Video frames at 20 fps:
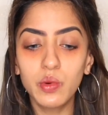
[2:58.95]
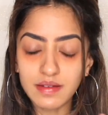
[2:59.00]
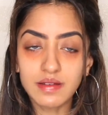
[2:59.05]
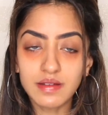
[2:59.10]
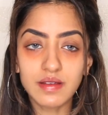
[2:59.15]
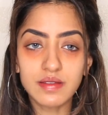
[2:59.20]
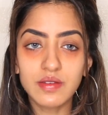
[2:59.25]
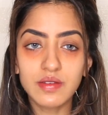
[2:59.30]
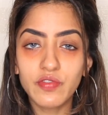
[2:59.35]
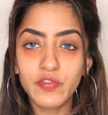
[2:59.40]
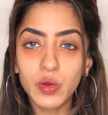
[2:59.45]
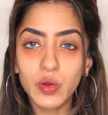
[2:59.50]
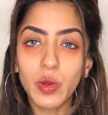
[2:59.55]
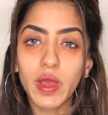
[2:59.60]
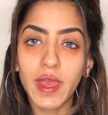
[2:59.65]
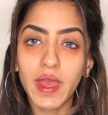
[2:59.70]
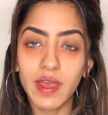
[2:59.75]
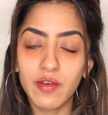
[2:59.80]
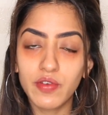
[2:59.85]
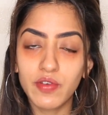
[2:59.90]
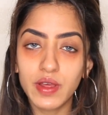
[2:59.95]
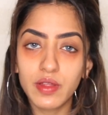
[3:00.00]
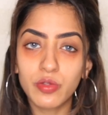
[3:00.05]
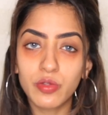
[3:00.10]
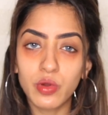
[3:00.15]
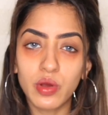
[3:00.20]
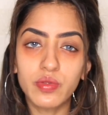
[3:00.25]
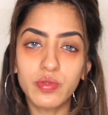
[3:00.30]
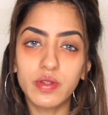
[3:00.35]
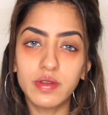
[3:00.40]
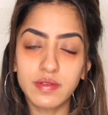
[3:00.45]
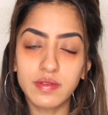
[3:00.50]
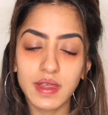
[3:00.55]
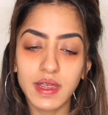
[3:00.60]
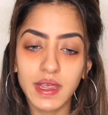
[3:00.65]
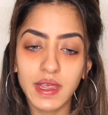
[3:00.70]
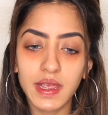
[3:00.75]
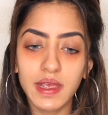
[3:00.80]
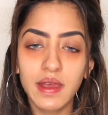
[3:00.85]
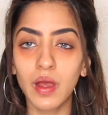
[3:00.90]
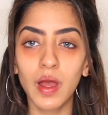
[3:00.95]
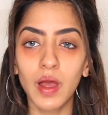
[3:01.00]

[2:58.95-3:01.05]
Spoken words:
It doesn't feel heavy throughout the day.